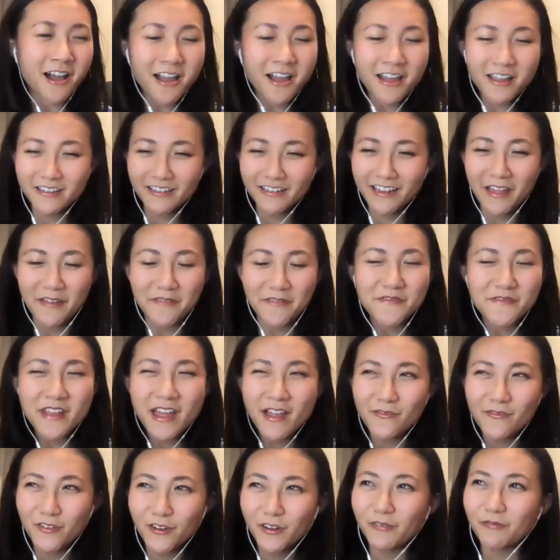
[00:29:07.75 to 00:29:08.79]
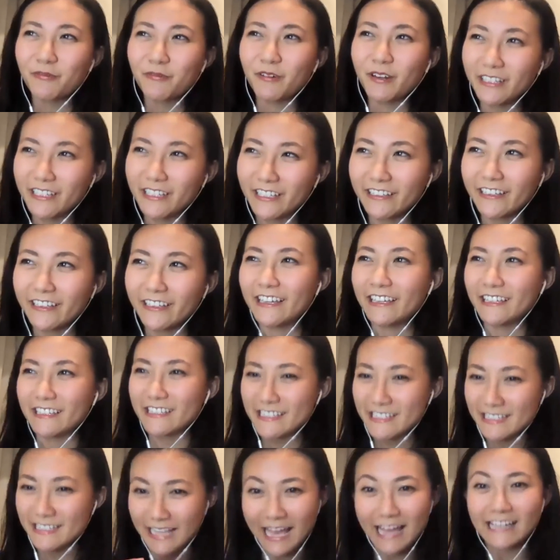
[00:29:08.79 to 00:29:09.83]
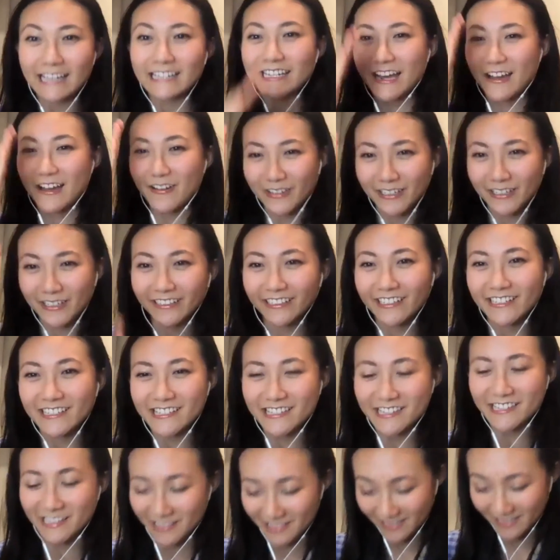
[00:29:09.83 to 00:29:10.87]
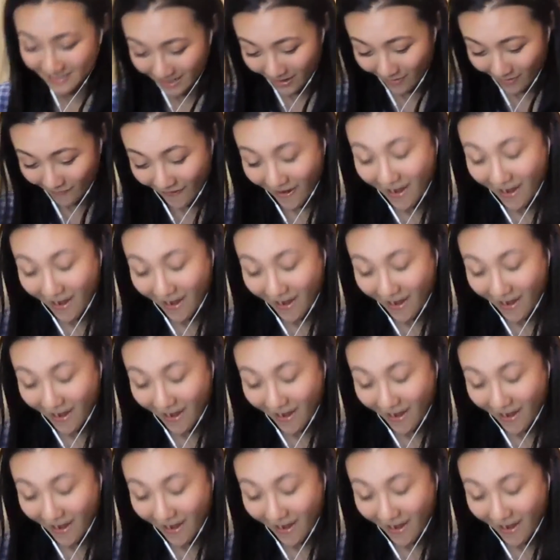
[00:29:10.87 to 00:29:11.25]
I've never really like sat down and listed stuff.